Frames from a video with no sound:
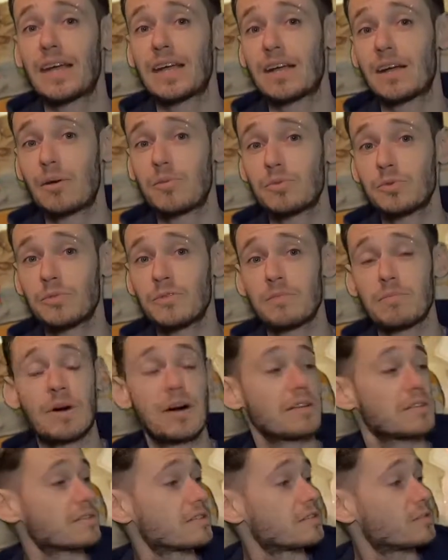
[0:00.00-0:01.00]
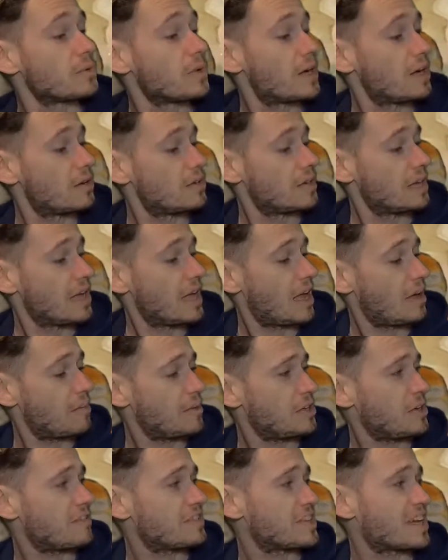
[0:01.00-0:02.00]
Comes with the mask as well. I
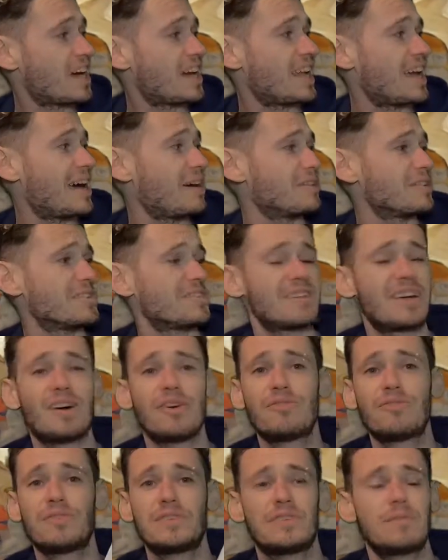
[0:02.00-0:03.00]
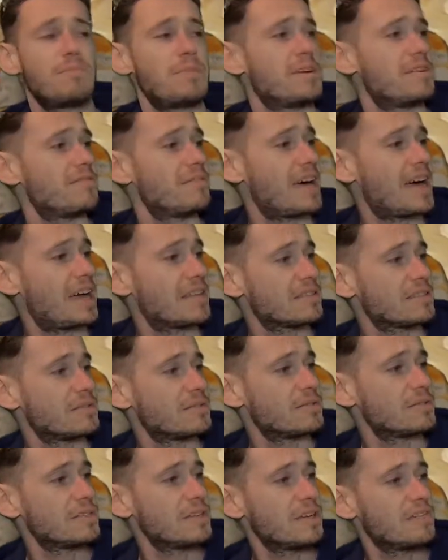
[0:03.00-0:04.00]
mean, you have to cut it out yourself. It's a bit of a
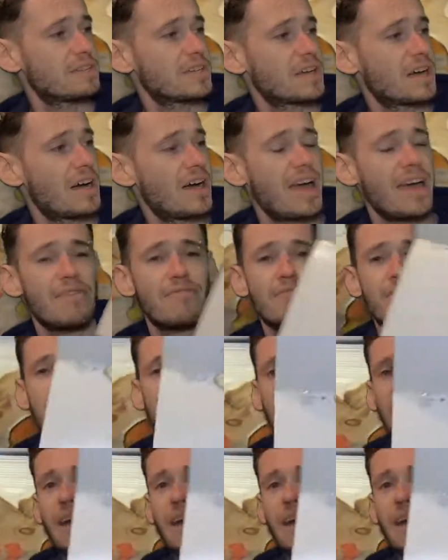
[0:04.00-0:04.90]
hassle. You have to cut everything